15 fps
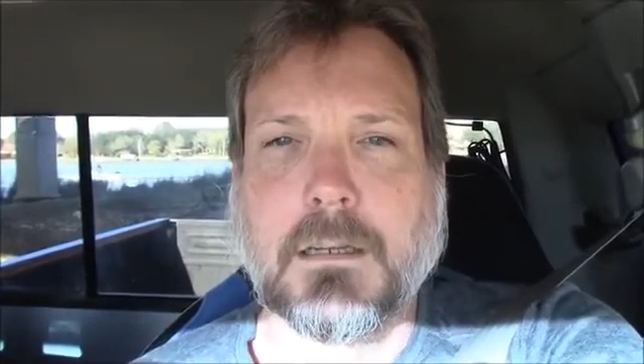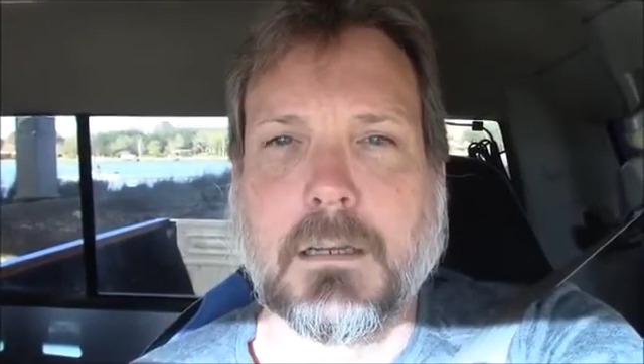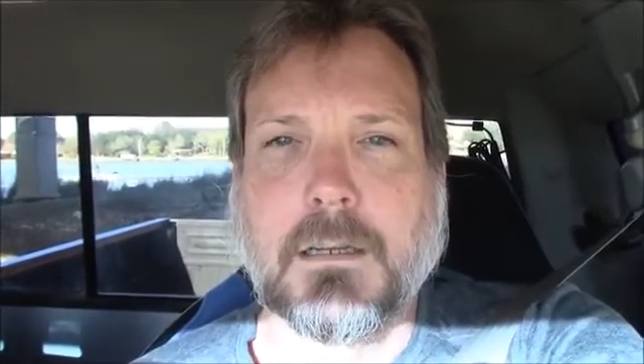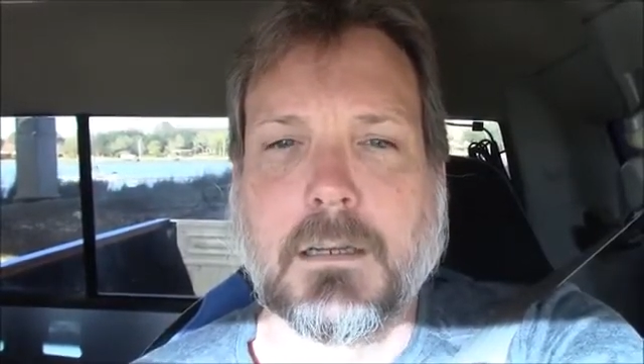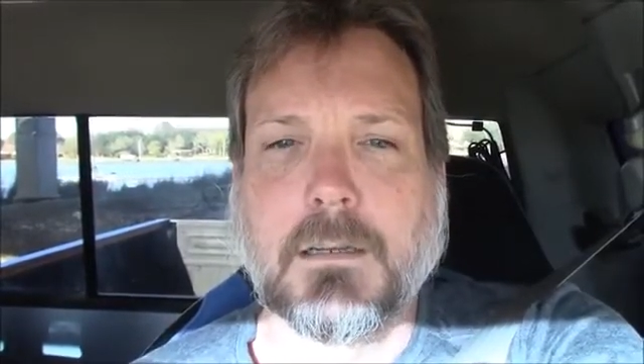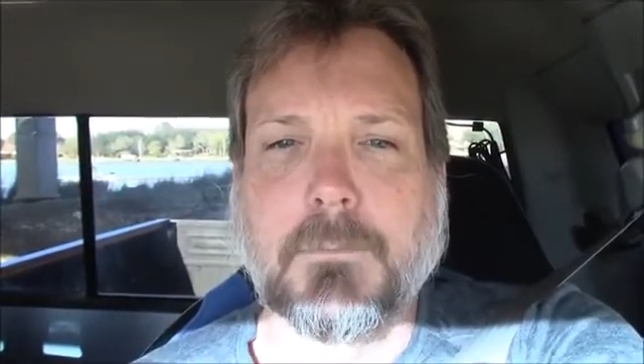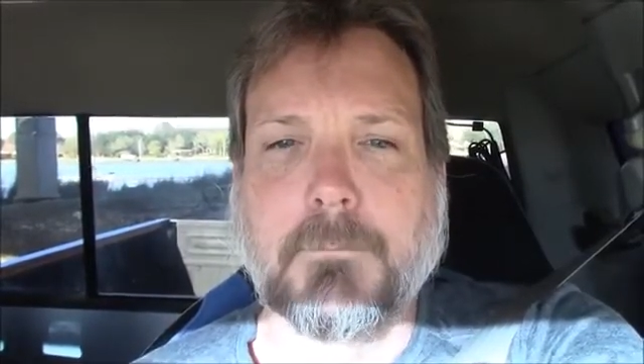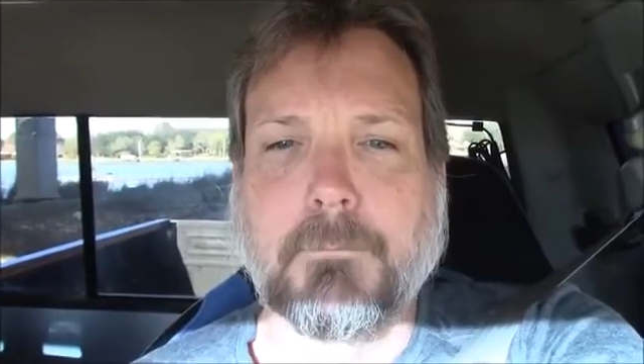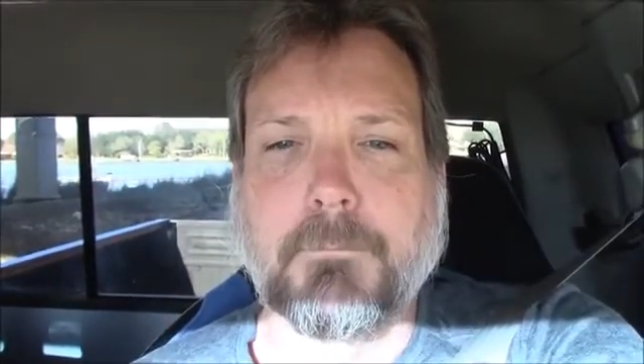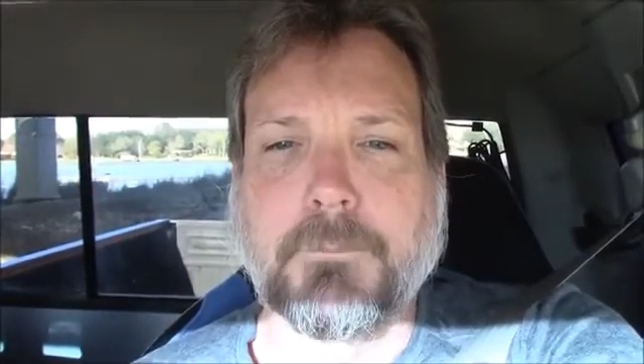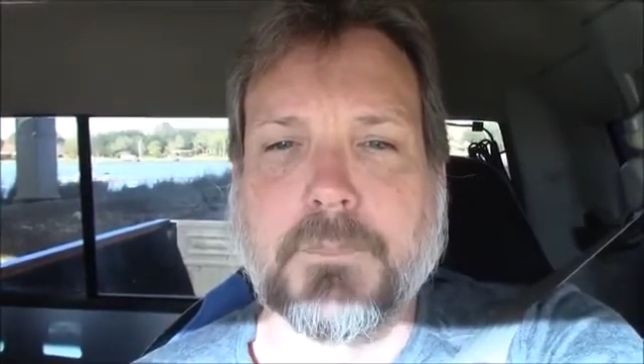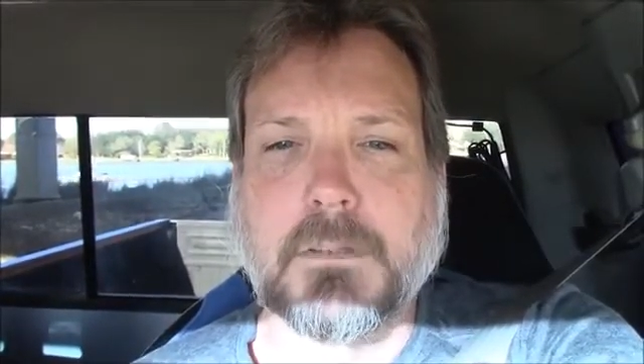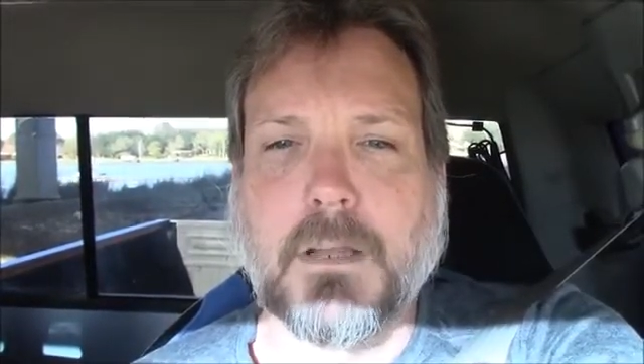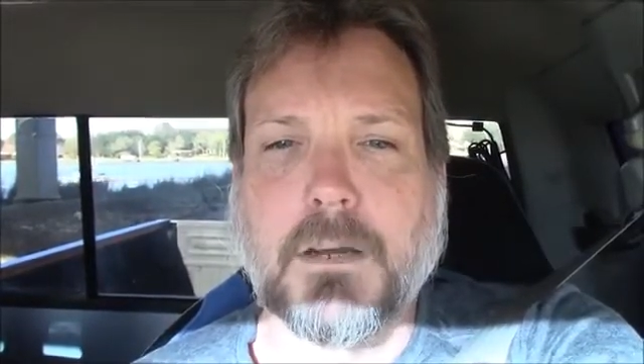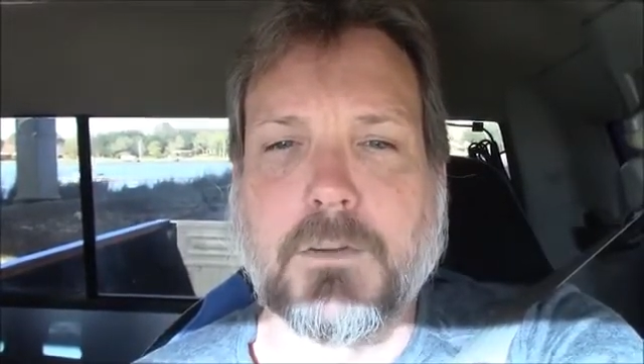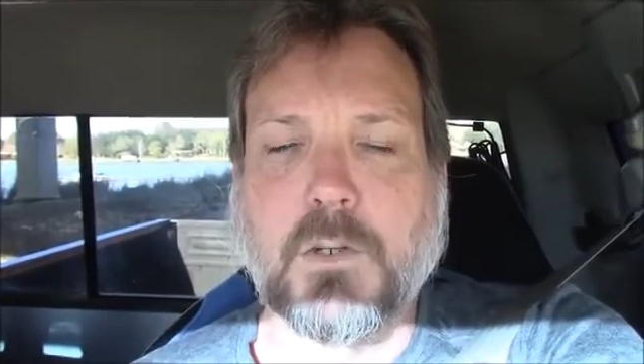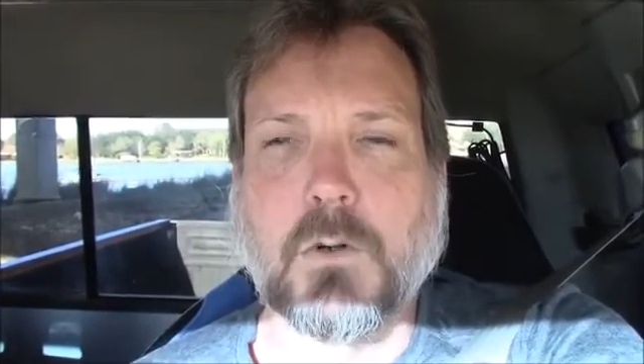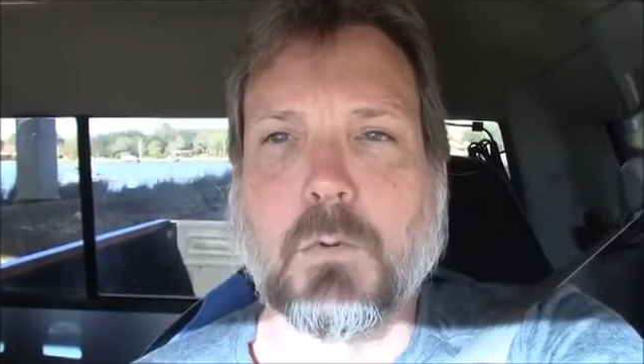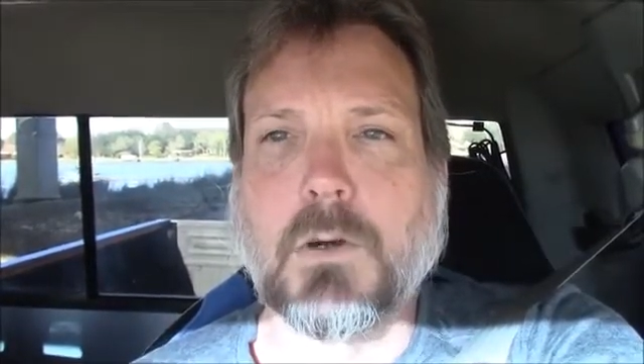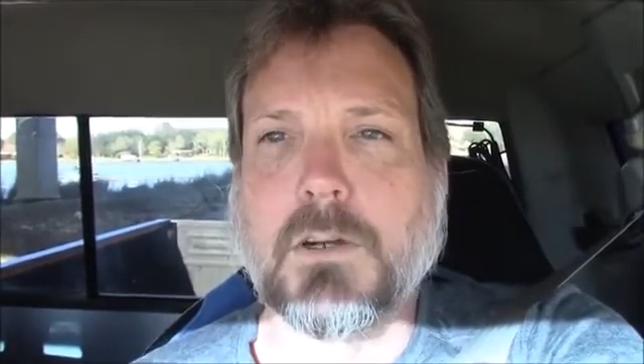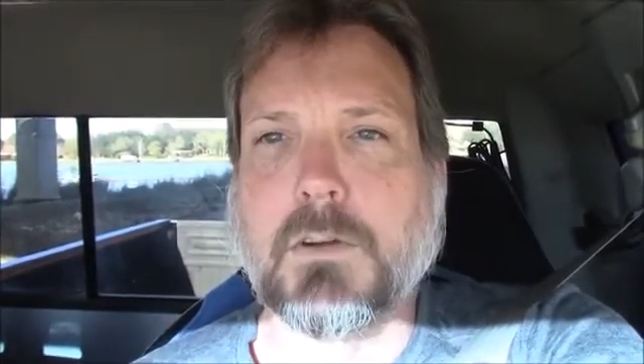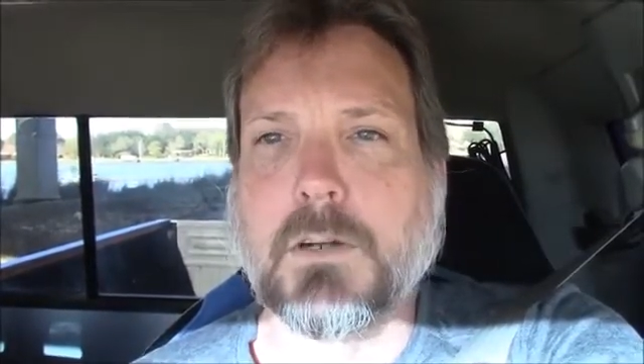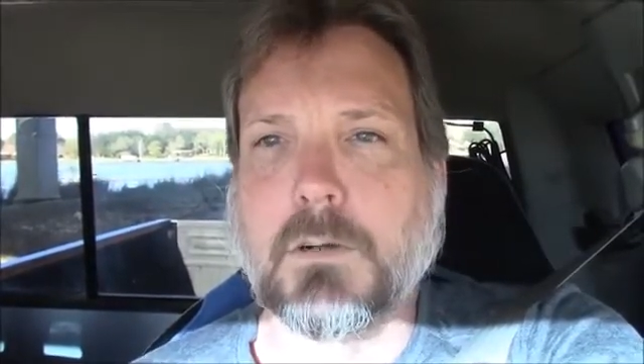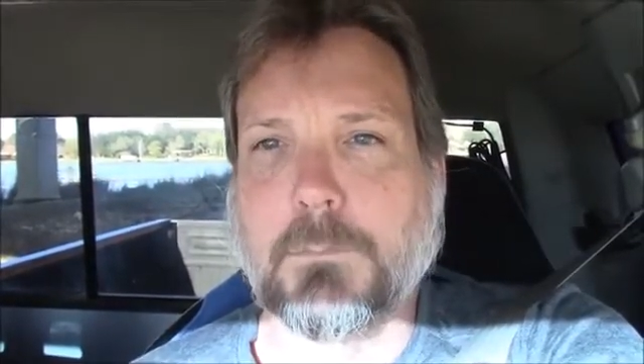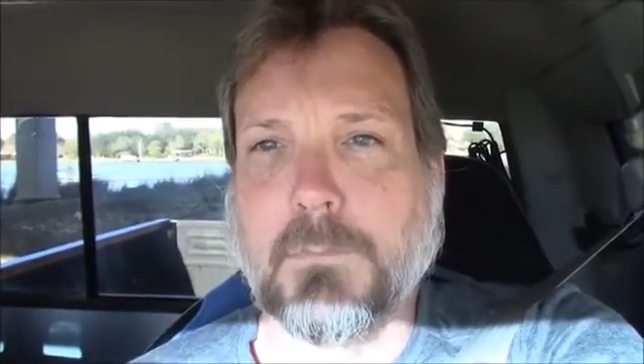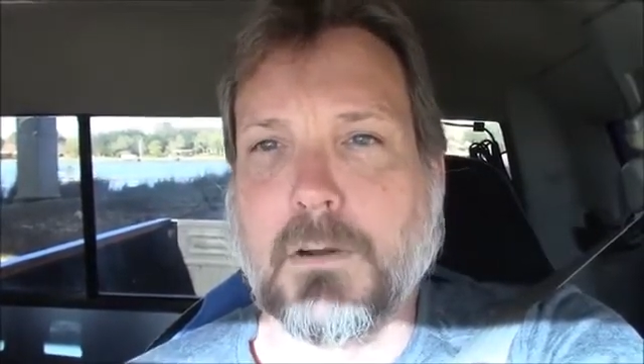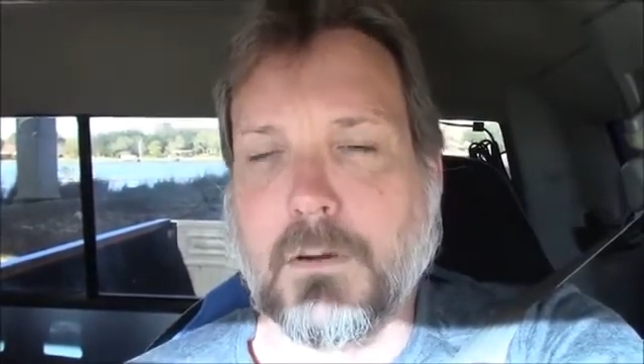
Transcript: A lot of you are wondering,